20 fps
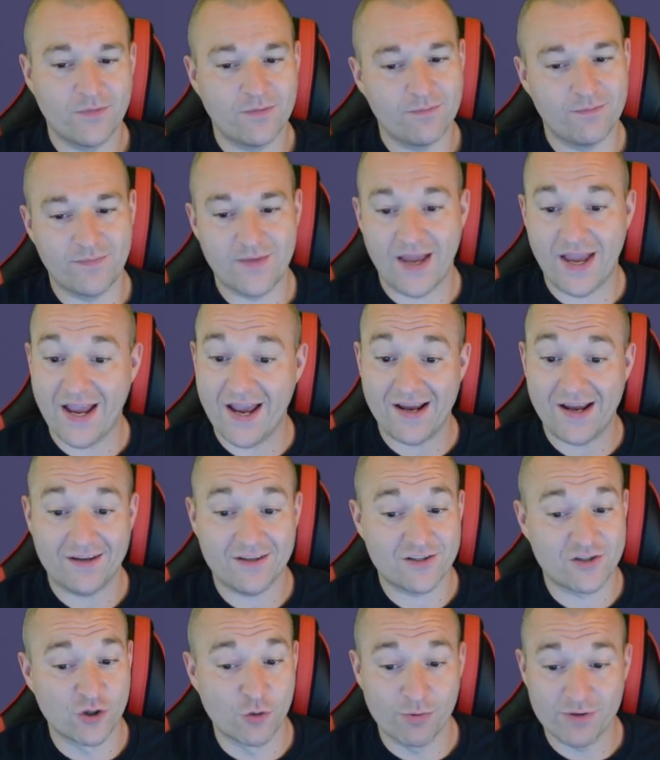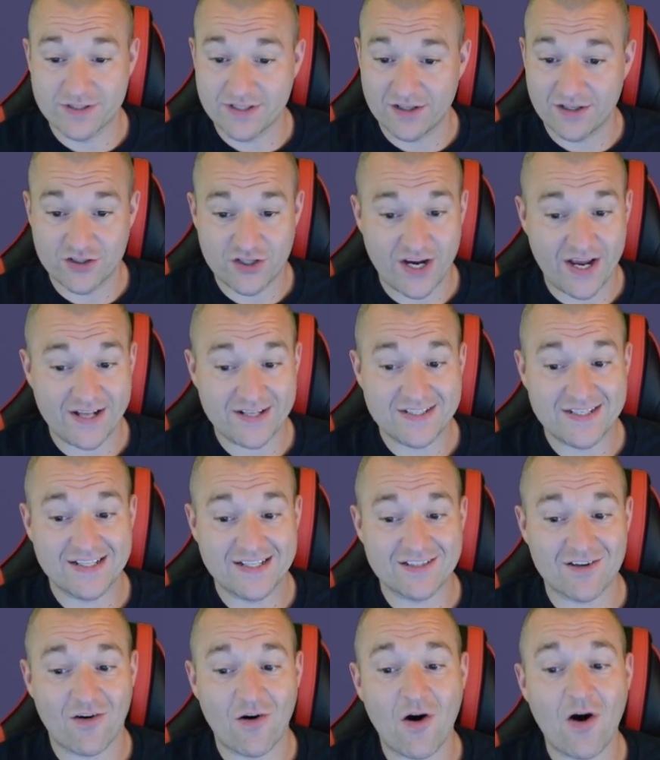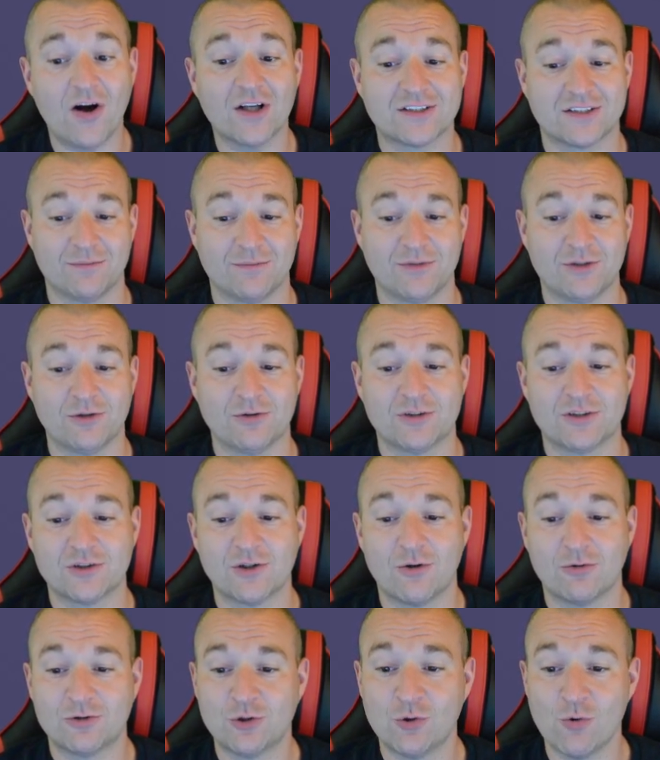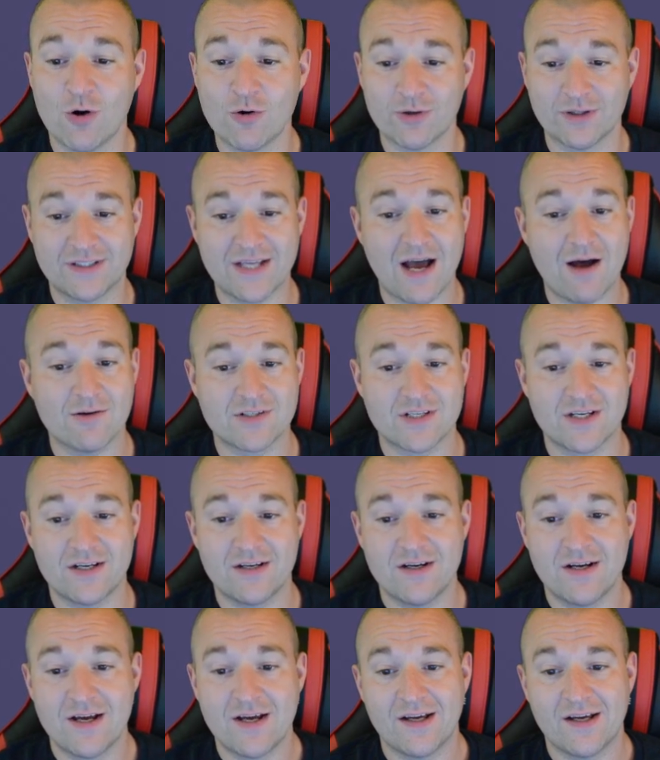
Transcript: and a 2% chance. That's awesome, dude. So, 200,000.